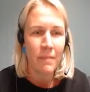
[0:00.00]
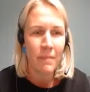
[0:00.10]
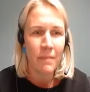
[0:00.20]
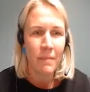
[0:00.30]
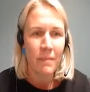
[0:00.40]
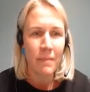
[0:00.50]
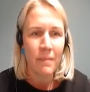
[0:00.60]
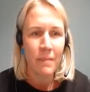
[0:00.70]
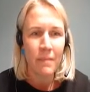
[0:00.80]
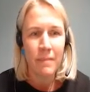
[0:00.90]

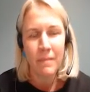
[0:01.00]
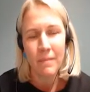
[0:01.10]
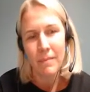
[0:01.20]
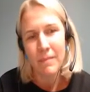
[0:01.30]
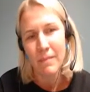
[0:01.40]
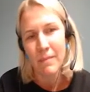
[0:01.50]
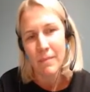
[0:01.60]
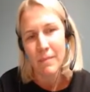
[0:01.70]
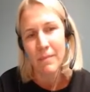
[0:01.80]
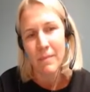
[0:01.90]

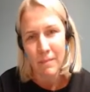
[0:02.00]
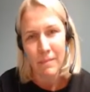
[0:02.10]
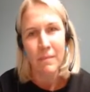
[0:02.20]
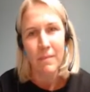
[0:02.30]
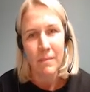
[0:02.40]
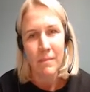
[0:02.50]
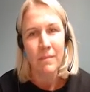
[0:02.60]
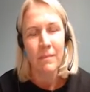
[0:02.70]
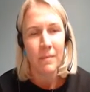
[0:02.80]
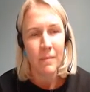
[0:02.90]

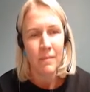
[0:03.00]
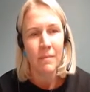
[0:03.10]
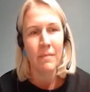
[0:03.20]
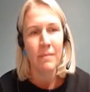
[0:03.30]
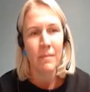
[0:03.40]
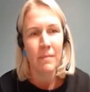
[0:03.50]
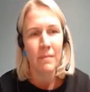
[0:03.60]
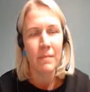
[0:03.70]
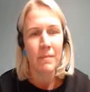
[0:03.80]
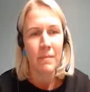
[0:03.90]

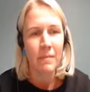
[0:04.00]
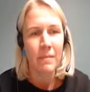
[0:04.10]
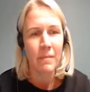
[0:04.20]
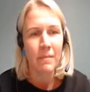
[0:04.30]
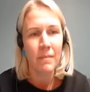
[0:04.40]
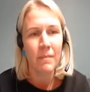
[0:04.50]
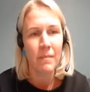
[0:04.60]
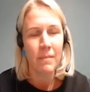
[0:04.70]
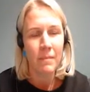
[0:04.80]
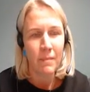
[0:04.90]

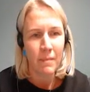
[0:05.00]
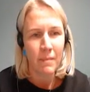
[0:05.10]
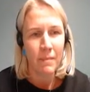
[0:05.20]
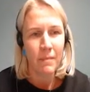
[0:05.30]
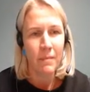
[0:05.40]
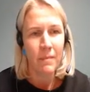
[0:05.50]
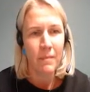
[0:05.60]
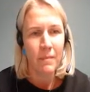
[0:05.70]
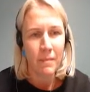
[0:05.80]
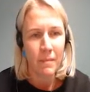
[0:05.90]

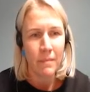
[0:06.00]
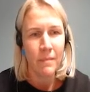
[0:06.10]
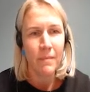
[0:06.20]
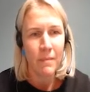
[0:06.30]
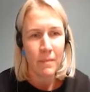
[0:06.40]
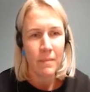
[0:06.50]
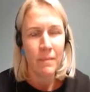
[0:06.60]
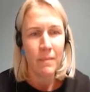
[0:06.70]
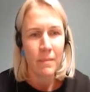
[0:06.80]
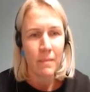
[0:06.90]

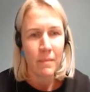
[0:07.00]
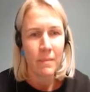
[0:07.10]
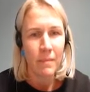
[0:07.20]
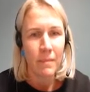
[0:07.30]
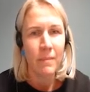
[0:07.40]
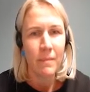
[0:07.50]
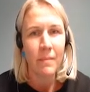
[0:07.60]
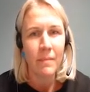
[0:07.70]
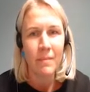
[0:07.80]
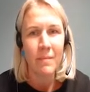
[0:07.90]
The person shown says nothing.